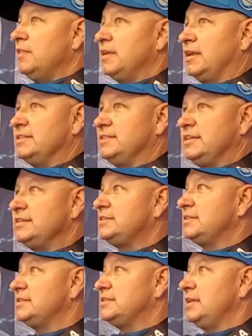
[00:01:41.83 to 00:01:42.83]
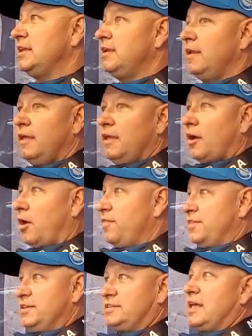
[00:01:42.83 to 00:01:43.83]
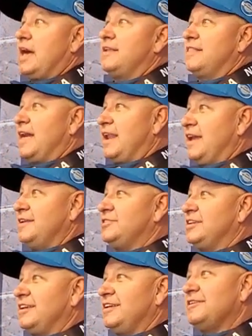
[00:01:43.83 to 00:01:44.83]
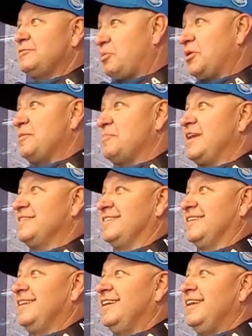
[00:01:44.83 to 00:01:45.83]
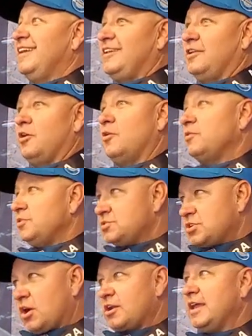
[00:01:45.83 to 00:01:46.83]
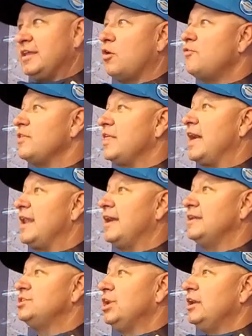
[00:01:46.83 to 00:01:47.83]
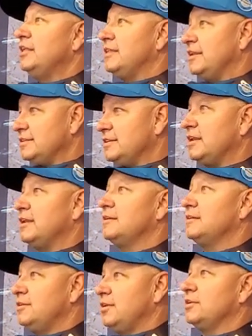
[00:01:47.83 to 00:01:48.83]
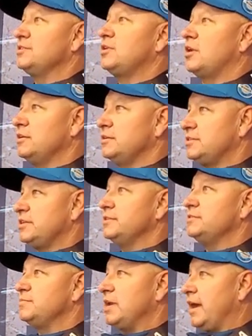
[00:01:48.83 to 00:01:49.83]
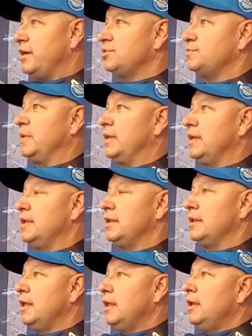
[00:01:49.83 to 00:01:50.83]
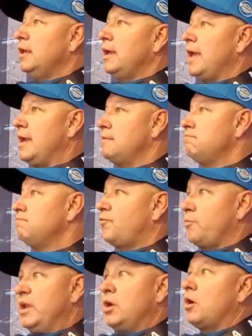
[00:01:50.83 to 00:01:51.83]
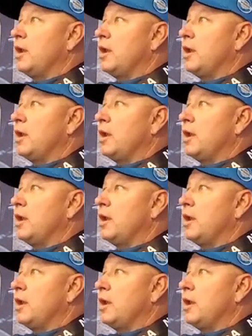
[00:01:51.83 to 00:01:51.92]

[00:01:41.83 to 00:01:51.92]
the consistency on this side of that edge, pretty amazing. You know, you start getting over that edge, then you're gonna start seeing some tires spin, and from here